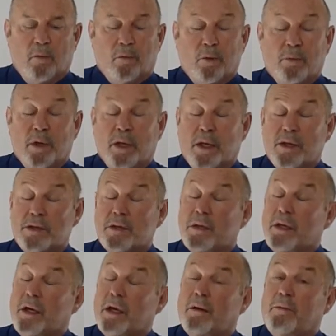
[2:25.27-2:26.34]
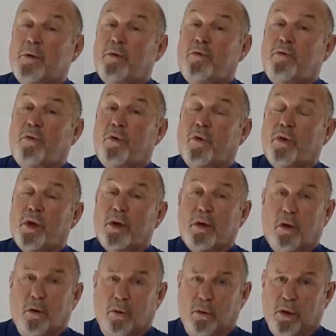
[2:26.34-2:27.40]
When we laser the animal for the
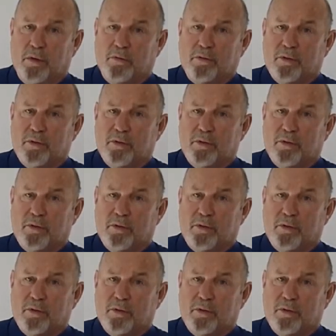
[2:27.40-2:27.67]
colon,